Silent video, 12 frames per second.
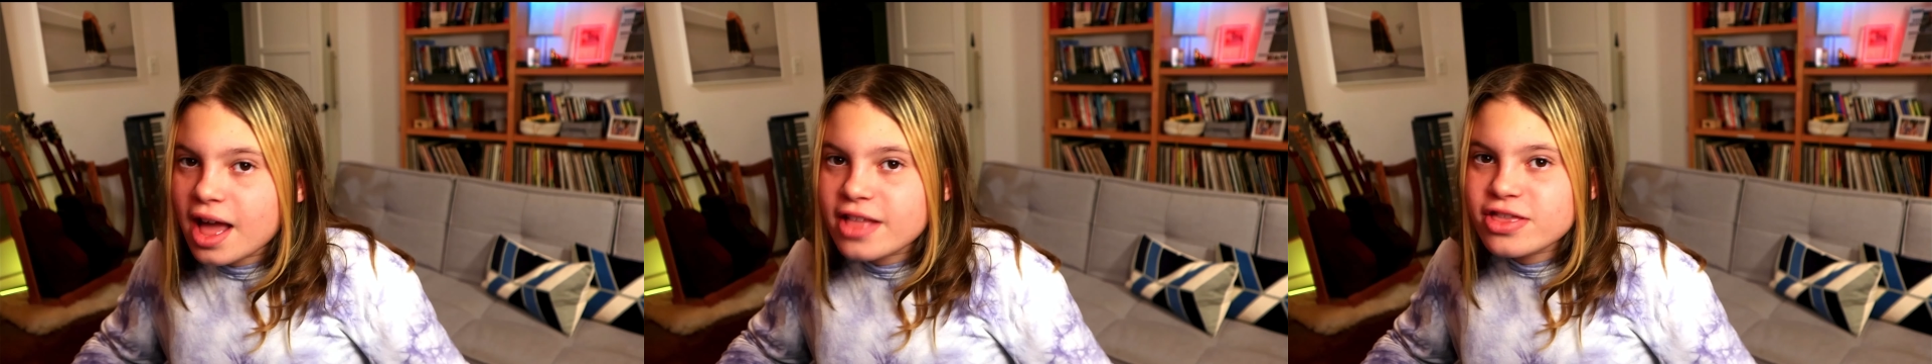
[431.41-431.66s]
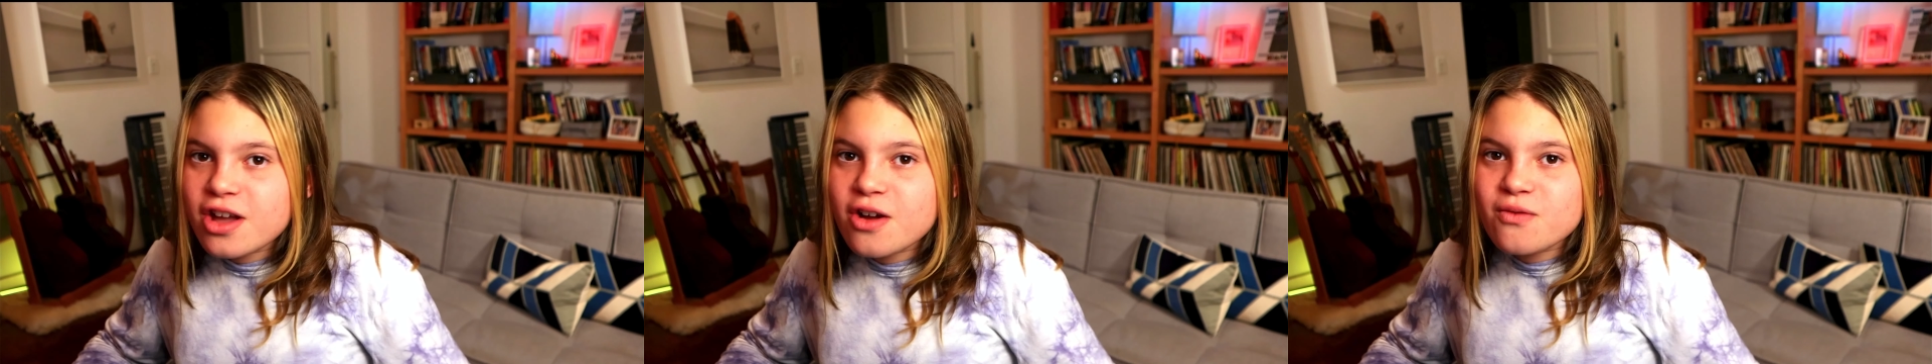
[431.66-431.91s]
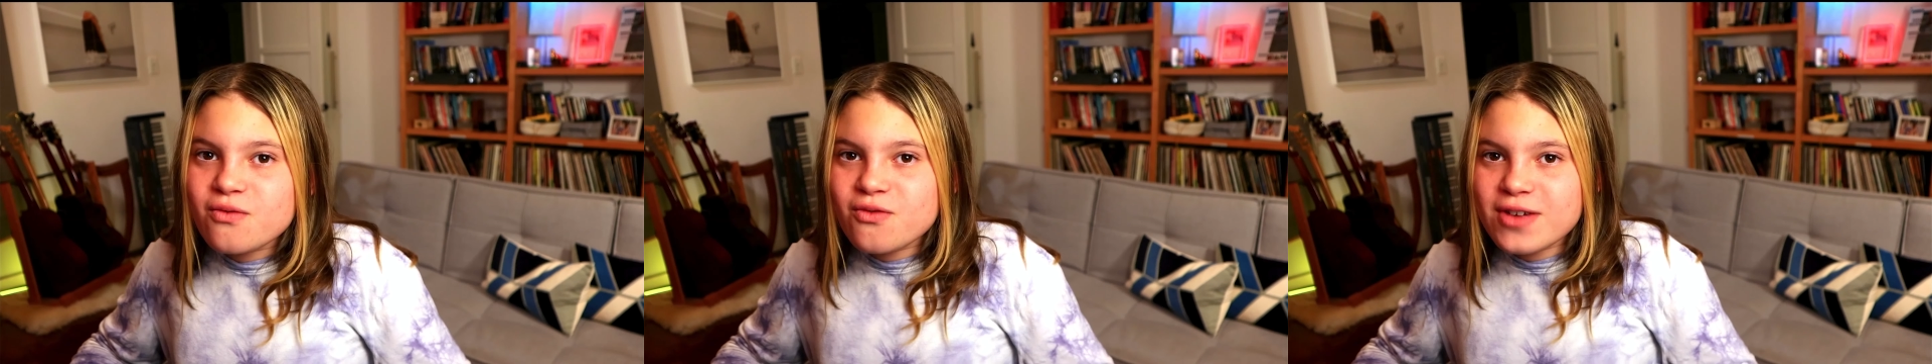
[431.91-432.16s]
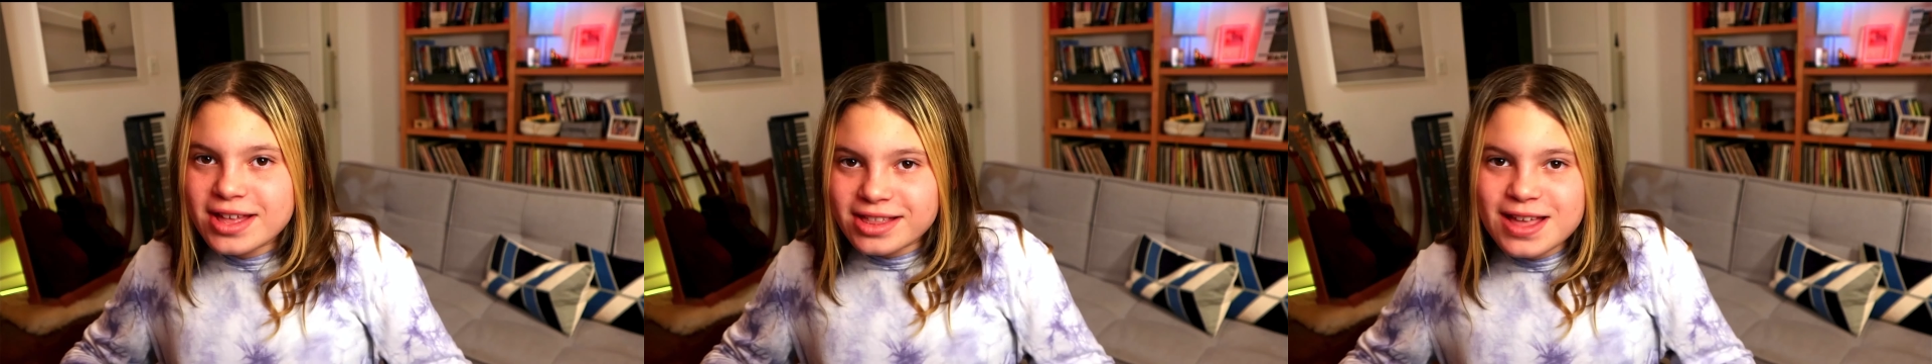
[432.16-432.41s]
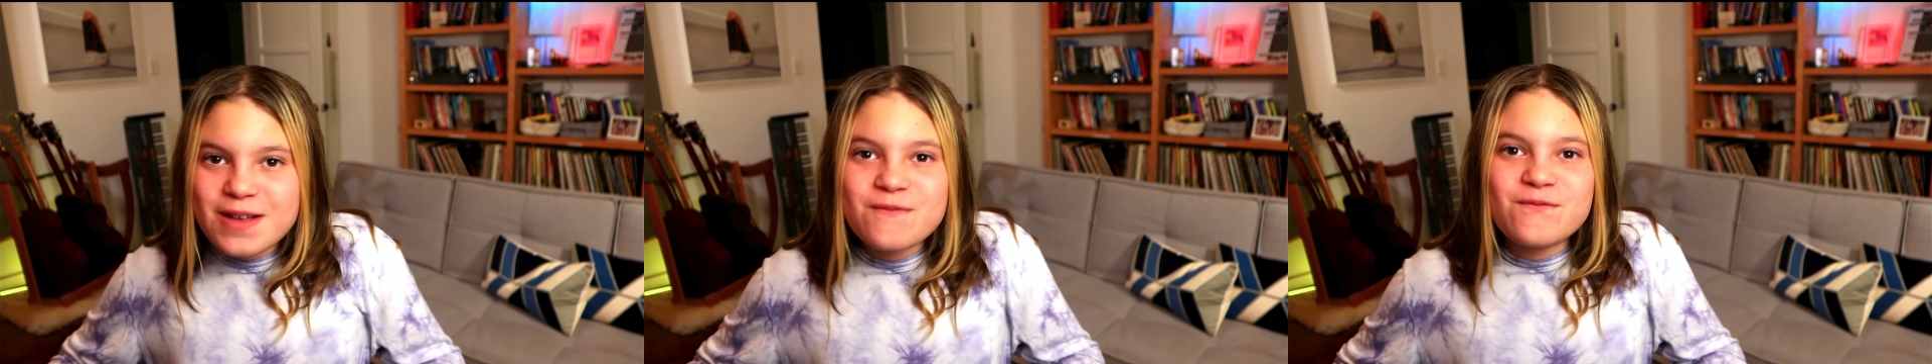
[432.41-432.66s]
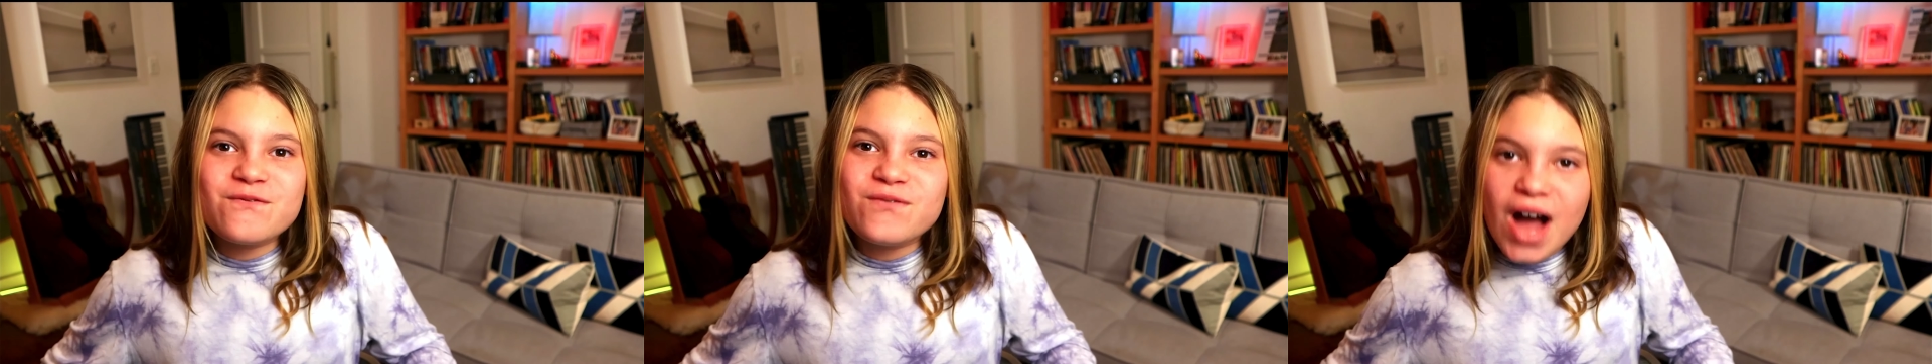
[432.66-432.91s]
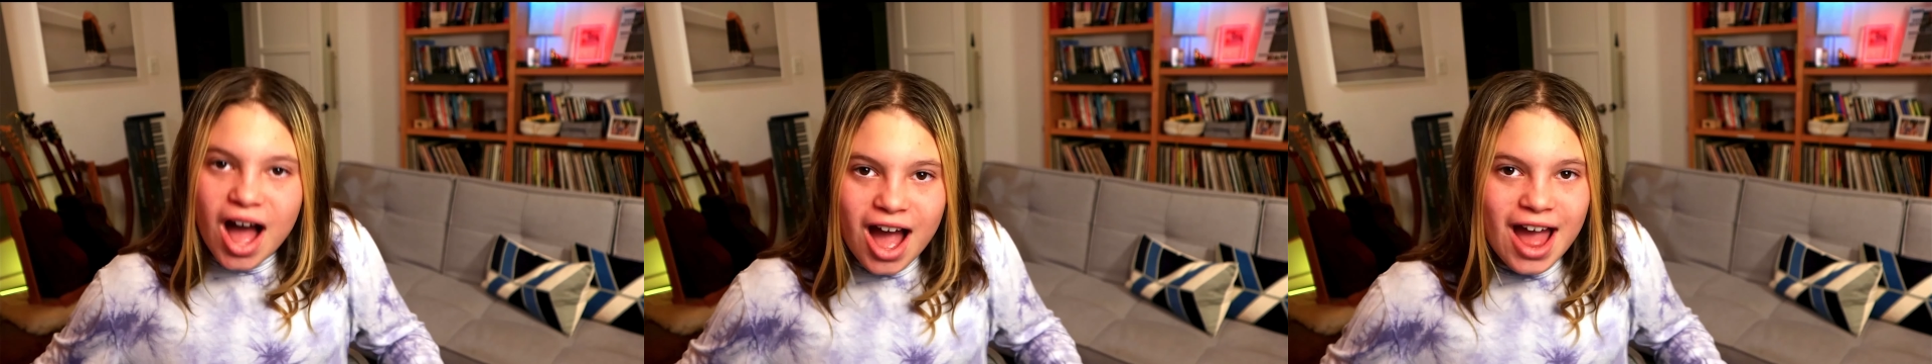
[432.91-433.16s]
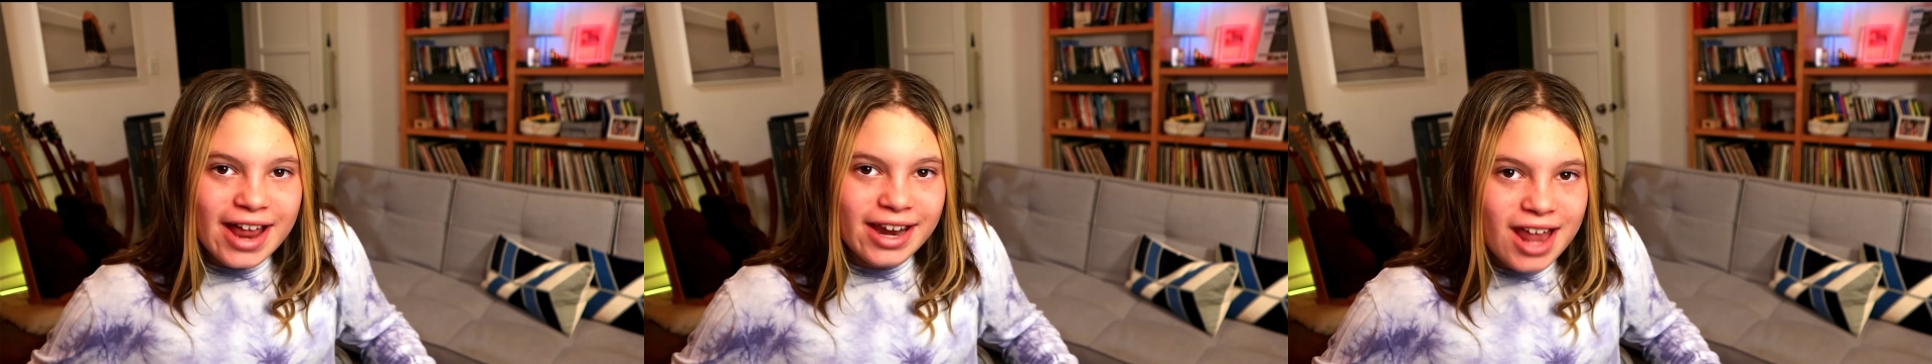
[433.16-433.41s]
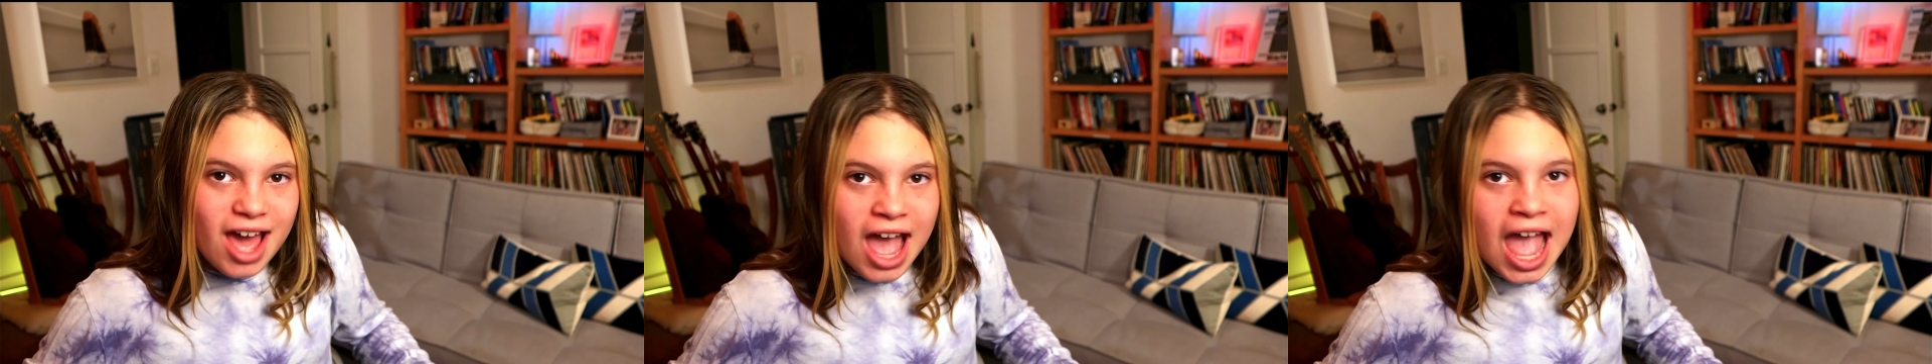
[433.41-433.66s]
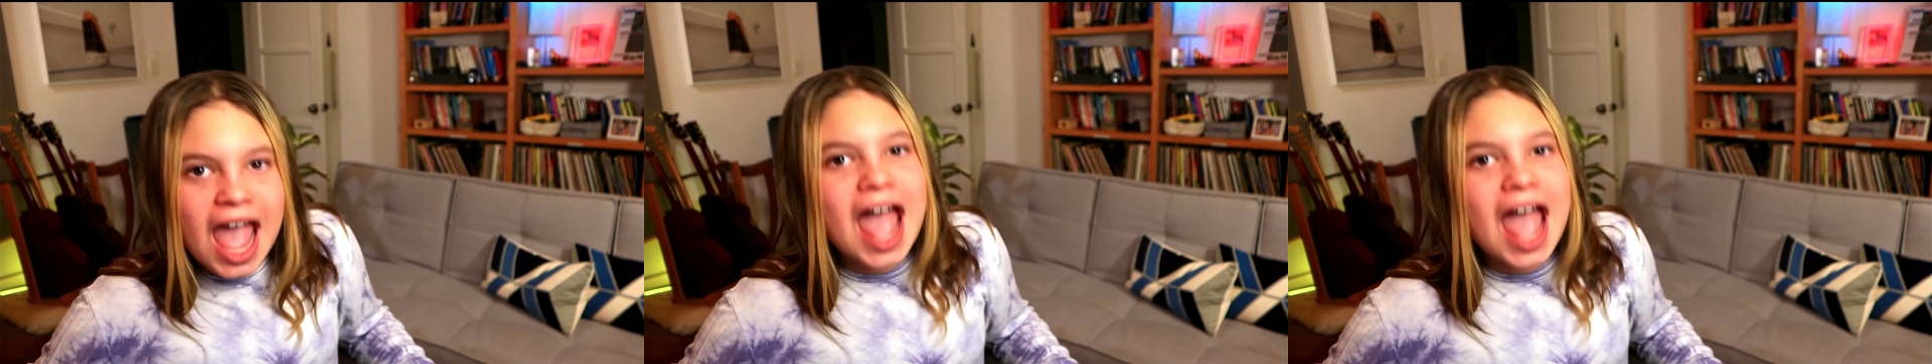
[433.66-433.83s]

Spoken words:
And they're really fun,